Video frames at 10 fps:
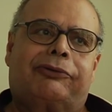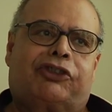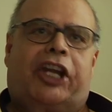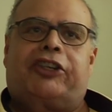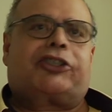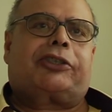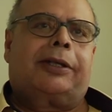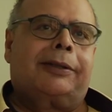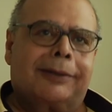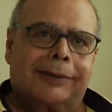chased
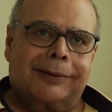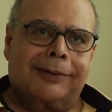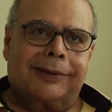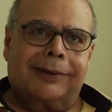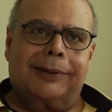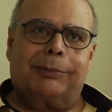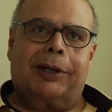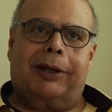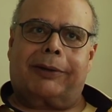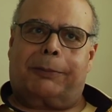by
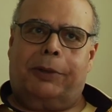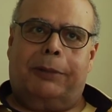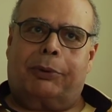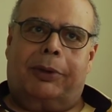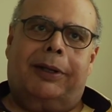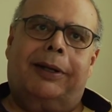other people.